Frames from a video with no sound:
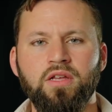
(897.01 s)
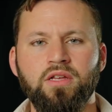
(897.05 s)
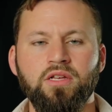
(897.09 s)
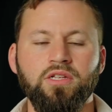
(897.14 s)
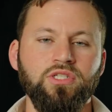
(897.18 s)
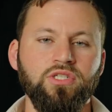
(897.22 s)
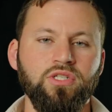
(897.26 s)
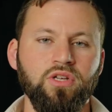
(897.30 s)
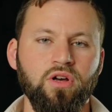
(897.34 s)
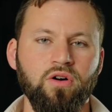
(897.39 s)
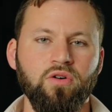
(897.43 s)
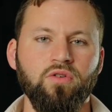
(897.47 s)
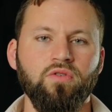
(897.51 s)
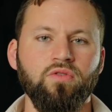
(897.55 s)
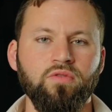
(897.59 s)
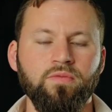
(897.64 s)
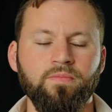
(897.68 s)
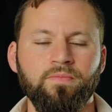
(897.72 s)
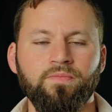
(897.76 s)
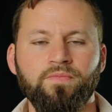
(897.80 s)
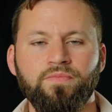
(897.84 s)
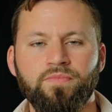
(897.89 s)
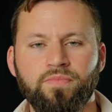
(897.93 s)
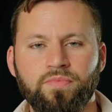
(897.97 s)
so
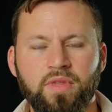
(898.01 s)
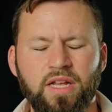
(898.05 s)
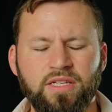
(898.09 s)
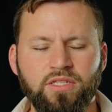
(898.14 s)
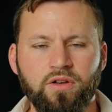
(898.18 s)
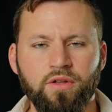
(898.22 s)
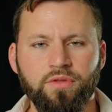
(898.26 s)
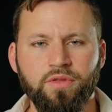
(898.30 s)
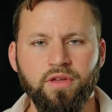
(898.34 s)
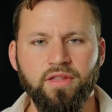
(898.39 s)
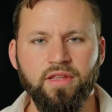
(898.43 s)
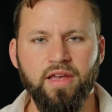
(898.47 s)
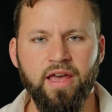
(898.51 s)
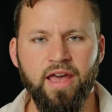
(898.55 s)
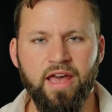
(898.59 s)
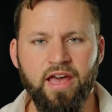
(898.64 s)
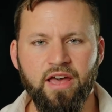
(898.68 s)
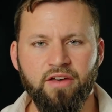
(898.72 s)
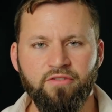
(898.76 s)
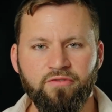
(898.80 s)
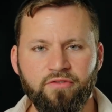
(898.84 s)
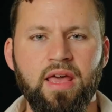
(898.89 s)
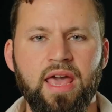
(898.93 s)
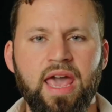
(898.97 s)
that's a good thing to
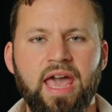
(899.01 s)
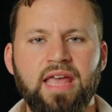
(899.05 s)
have.